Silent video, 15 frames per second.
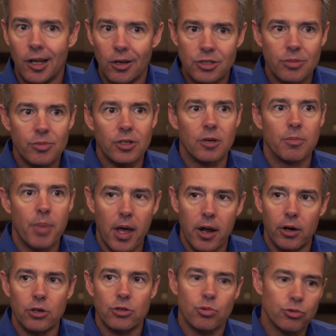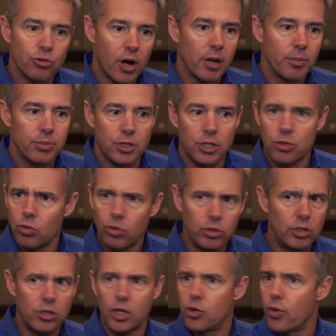Some of the competitors will try to position, well,
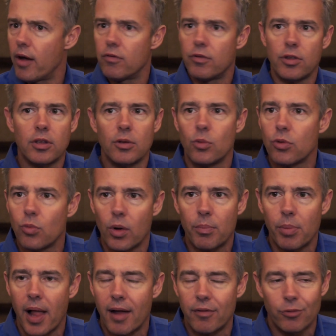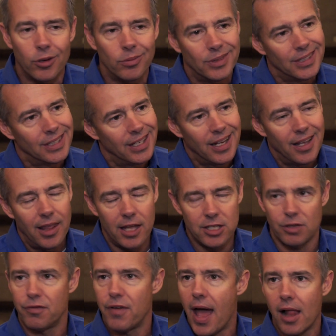you can do everything with one platform.
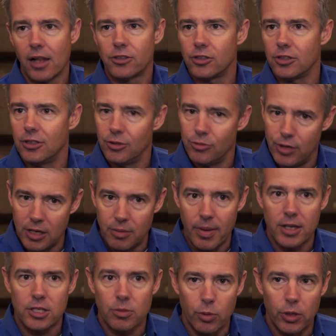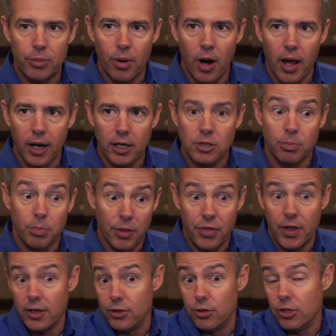That's a fallacy. You need best-of-breed products, but
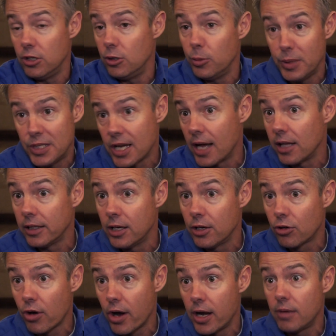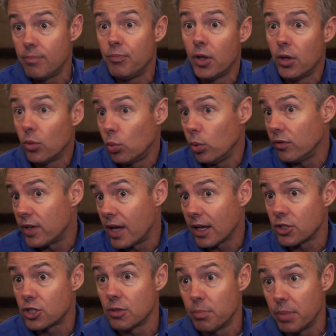they do need to be tightly integrated. We've
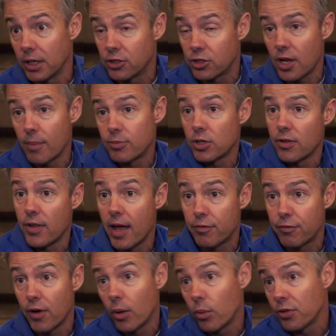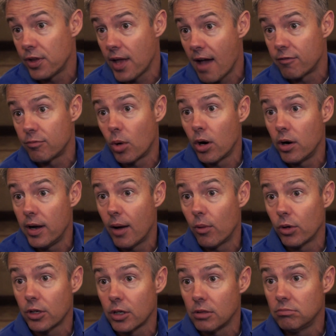taken some big steps on that front with the Avamar
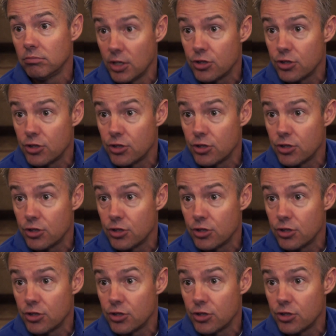Networker